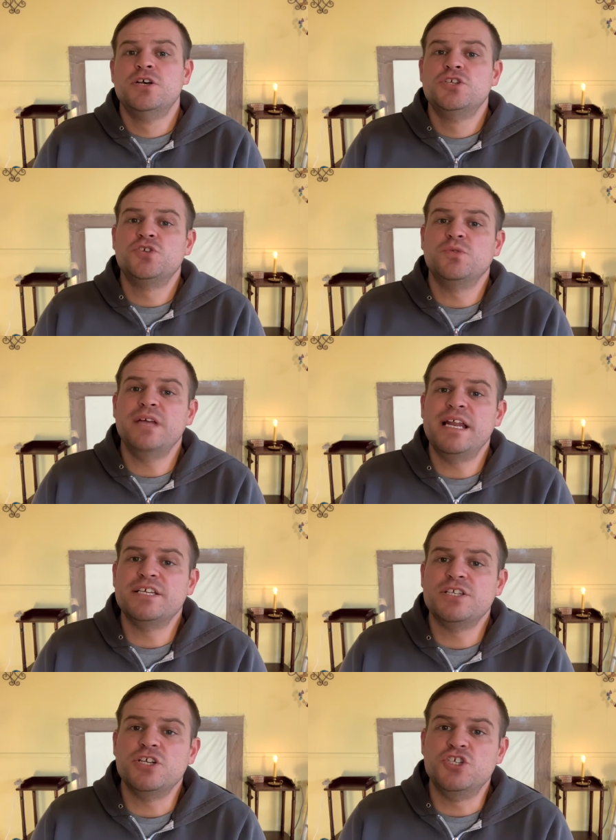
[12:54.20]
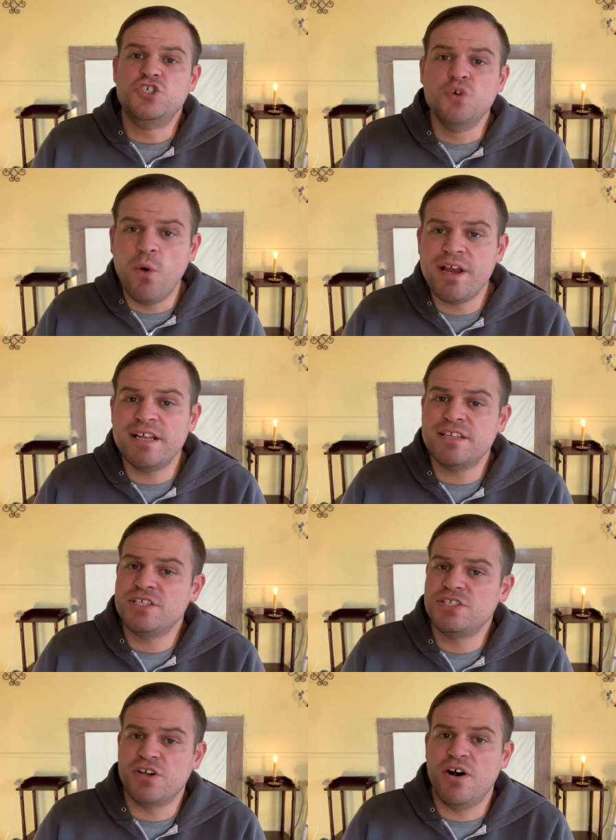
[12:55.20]
So let us join in the
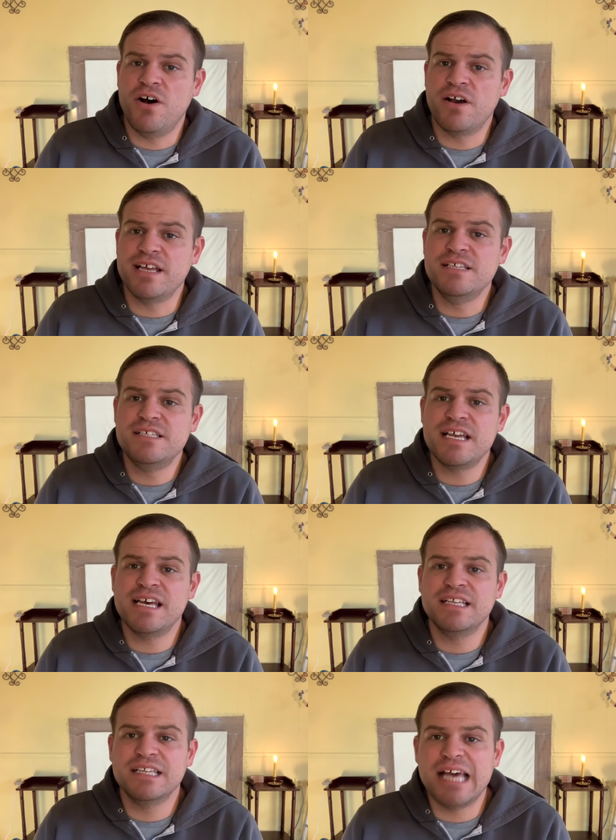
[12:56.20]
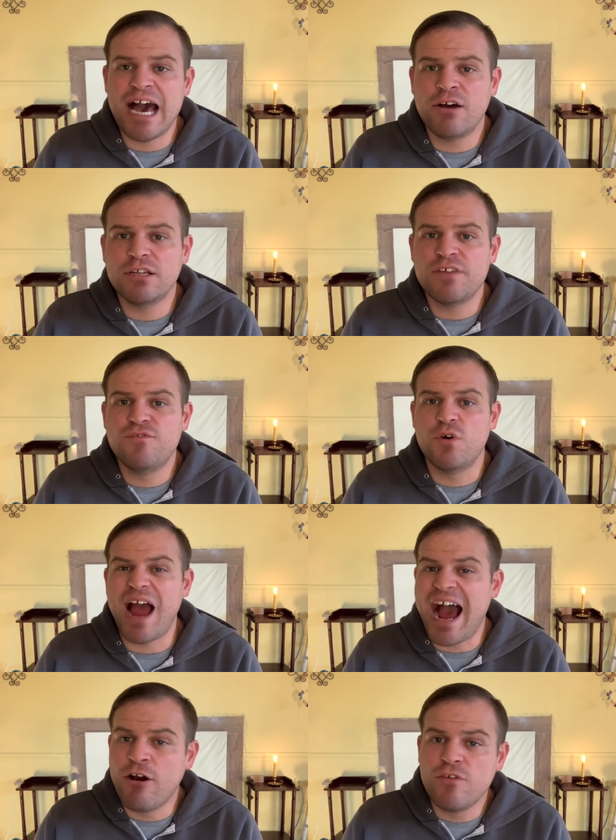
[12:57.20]
song and sing it loudly for
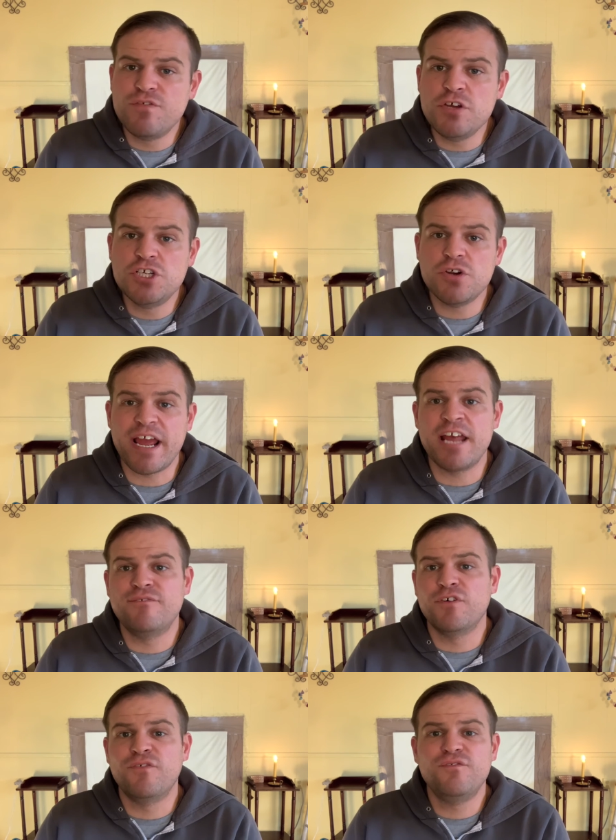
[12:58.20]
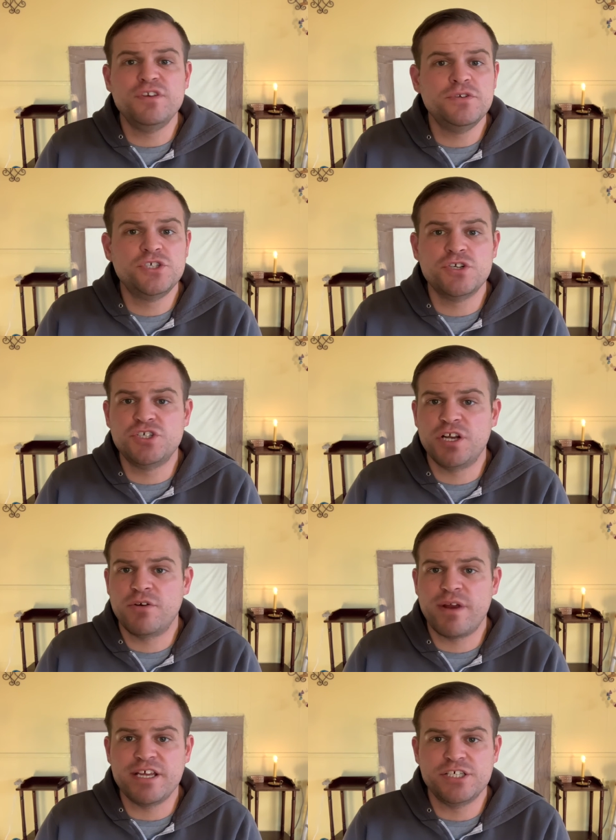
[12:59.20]
our future and for future
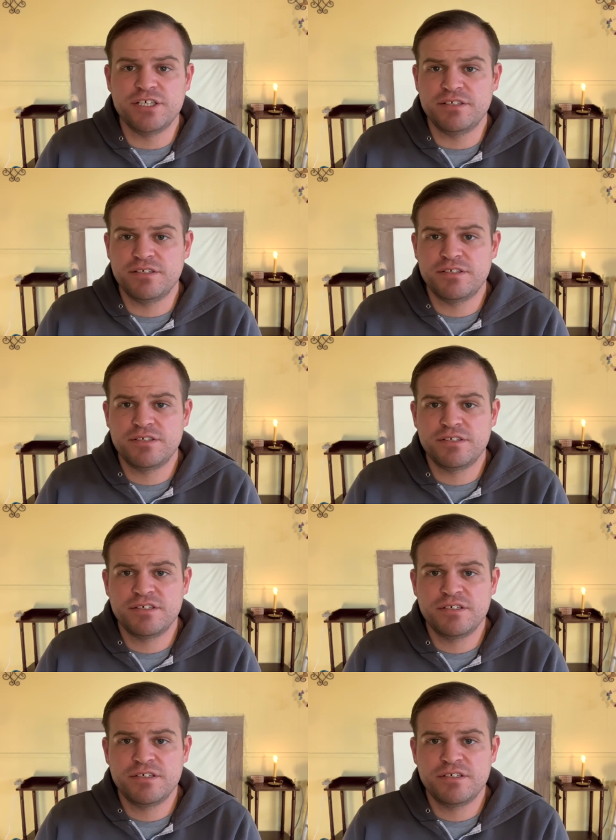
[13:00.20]
generations.